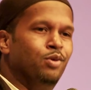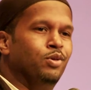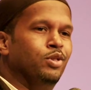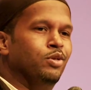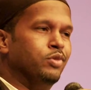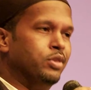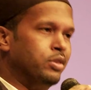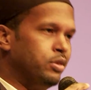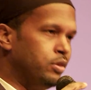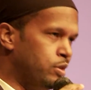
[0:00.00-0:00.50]
on
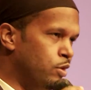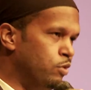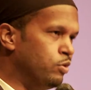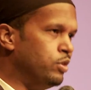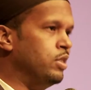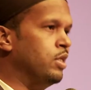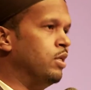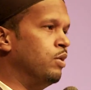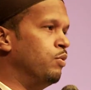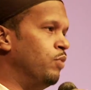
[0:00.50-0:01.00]
those
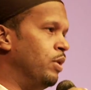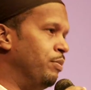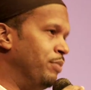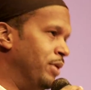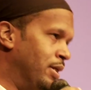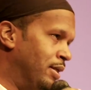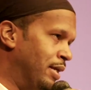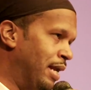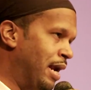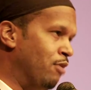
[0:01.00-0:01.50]
young
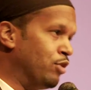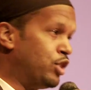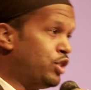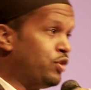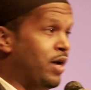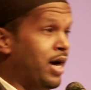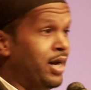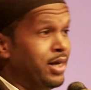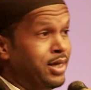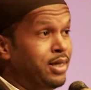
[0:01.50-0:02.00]
women that I was
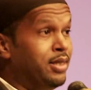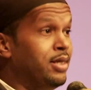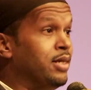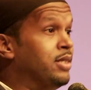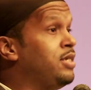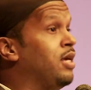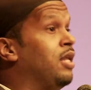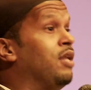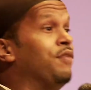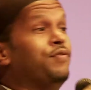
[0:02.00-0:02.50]
trying to get their
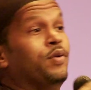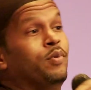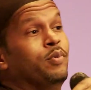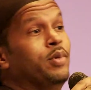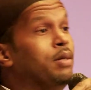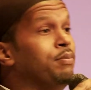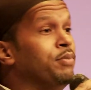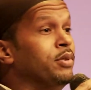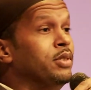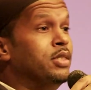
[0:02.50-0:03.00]
telephone
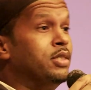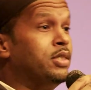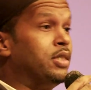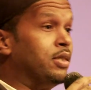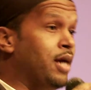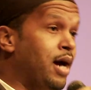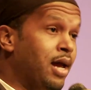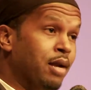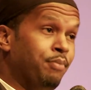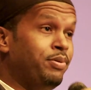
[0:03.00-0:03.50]
number just to
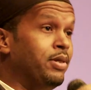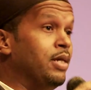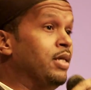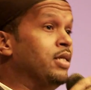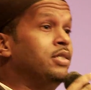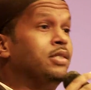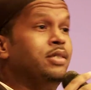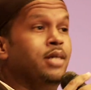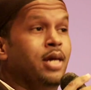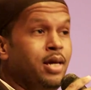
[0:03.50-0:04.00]
kind of play
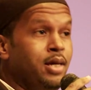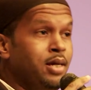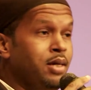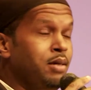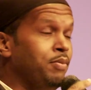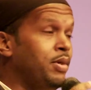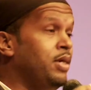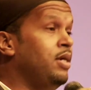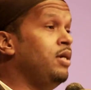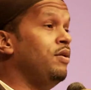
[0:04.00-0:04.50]
this
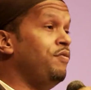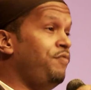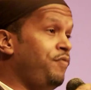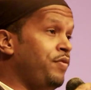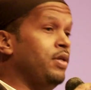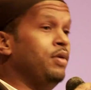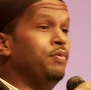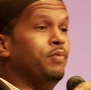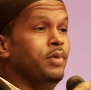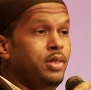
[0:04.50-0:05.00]
game and fit
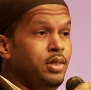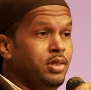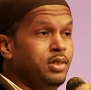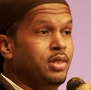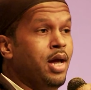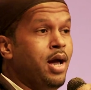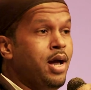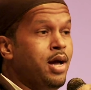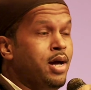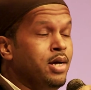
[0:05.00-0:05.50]
in with these
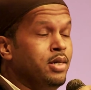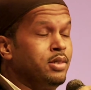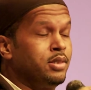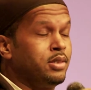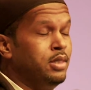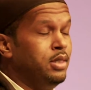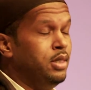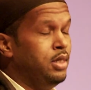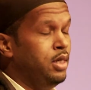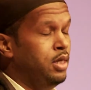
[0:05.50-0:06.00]
guys.
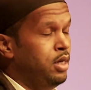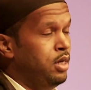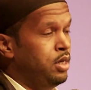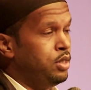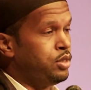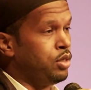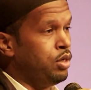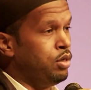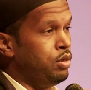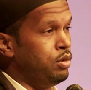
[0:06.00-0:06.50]

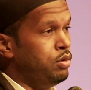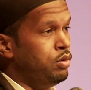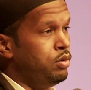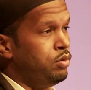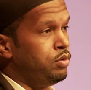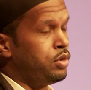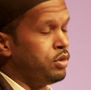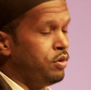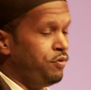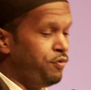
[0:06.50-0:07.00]
So
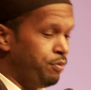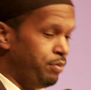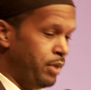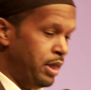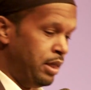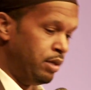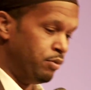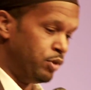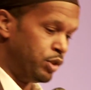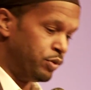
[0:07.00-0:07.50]
for
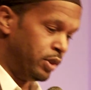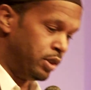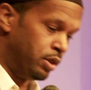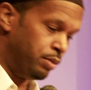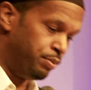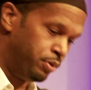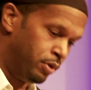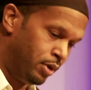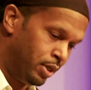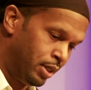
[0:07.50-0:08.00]
me, it was really
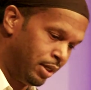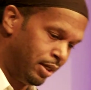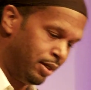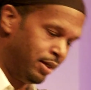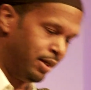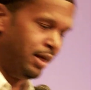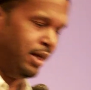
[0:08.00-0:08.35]
important